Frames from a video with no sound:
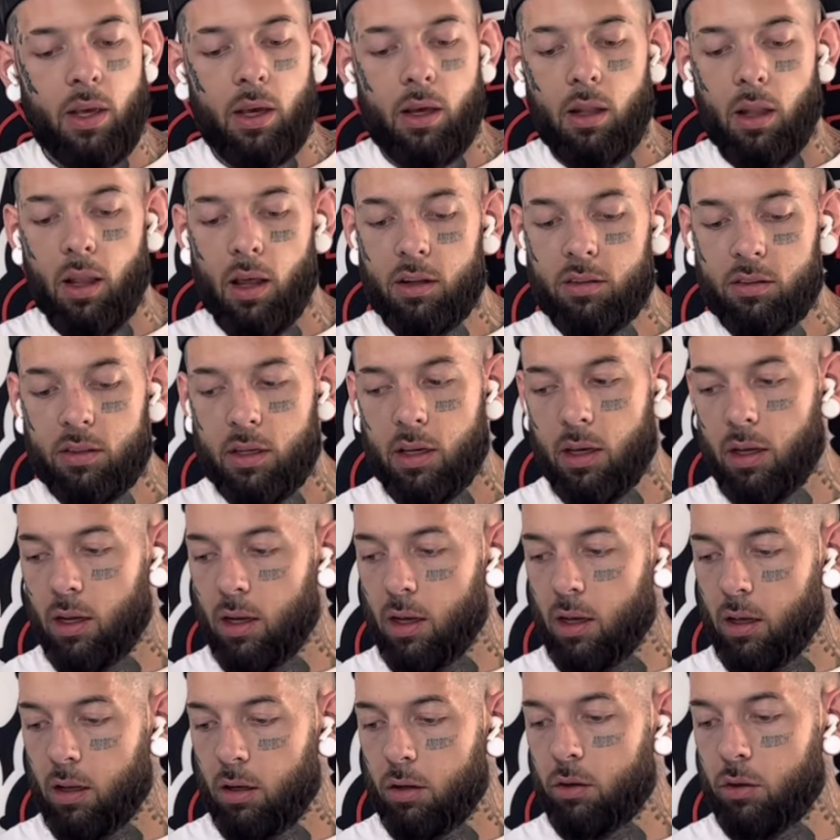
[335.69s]
let's get
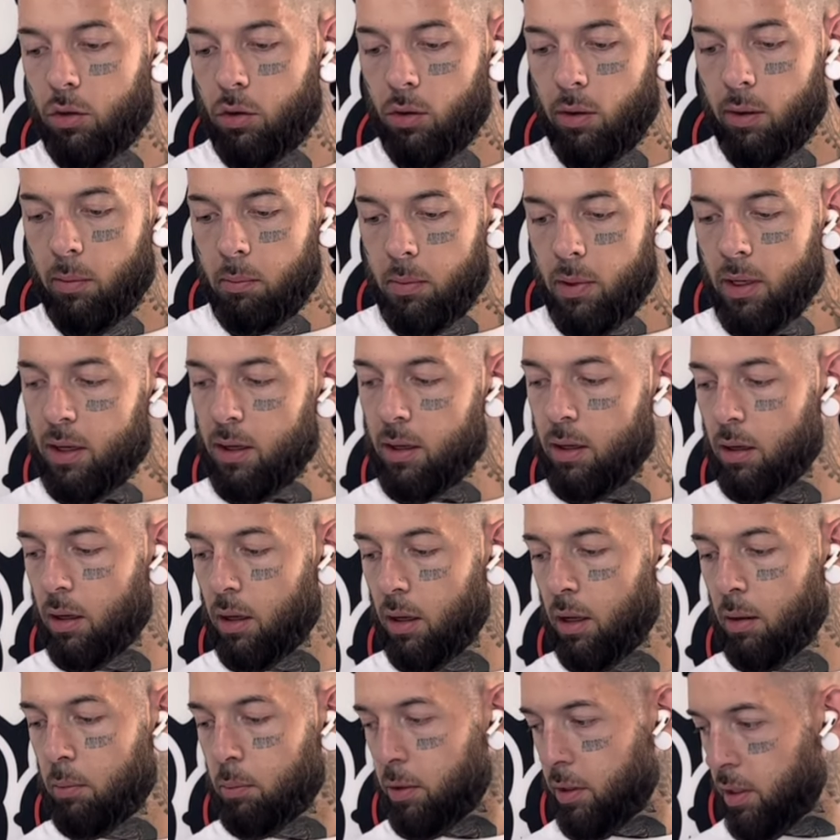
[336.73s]
into the meat
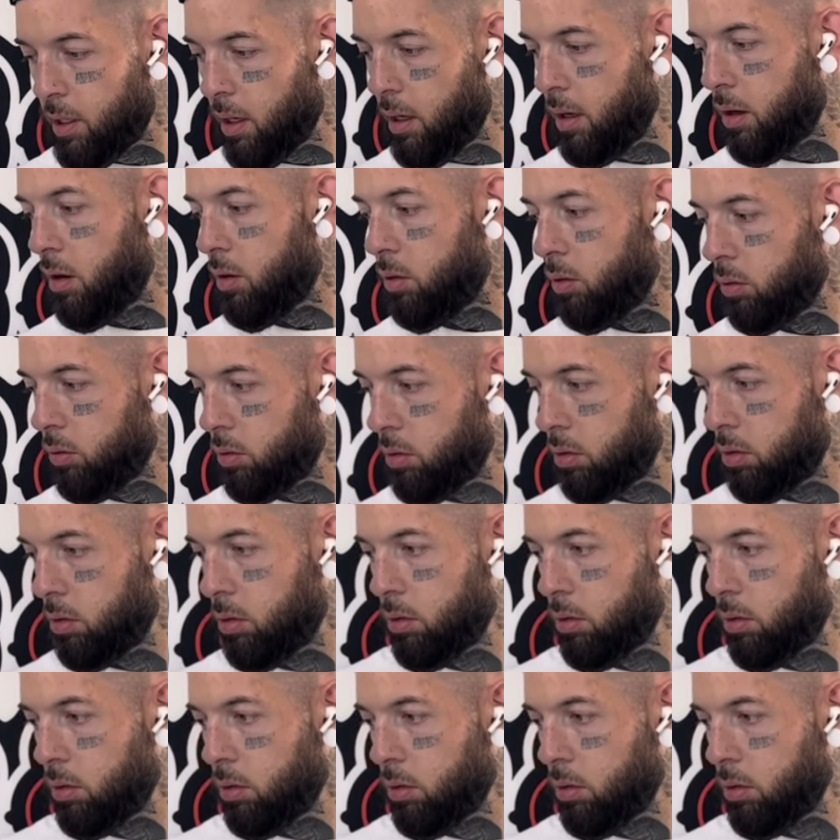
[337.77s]
and potatoes.